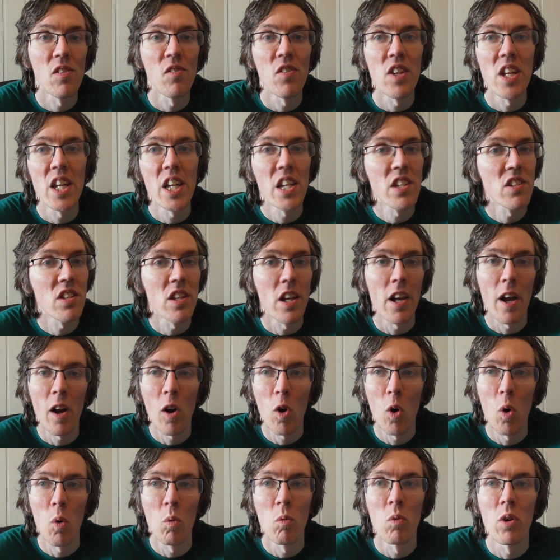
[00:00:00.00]
and weeks he
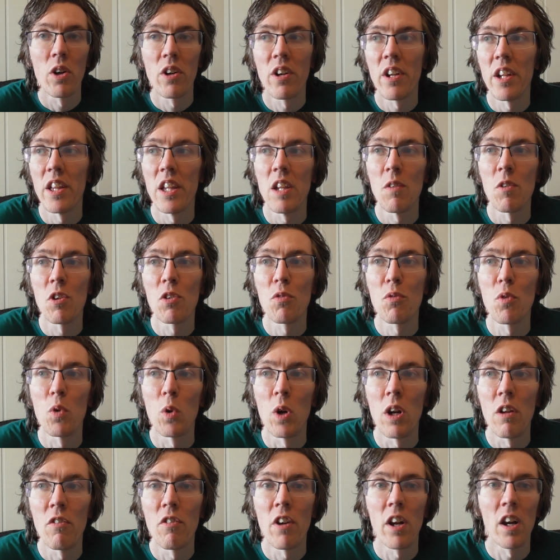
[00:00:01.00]
recovered and he was
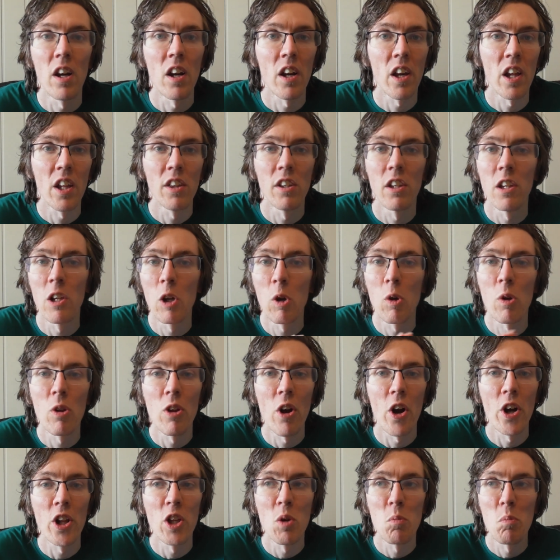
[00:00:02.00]
fully well again and he
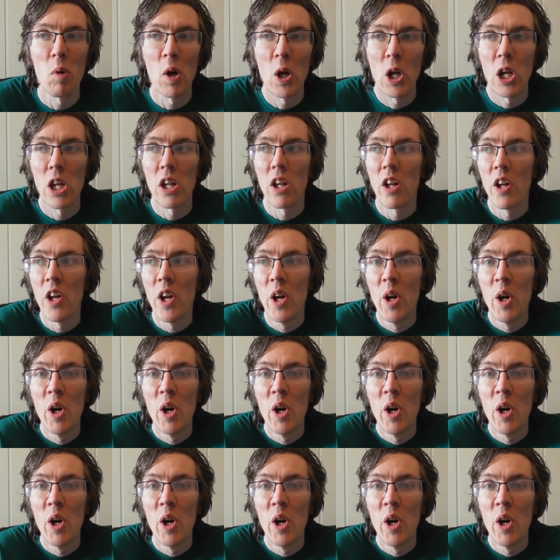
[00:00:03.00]
could ride a bike.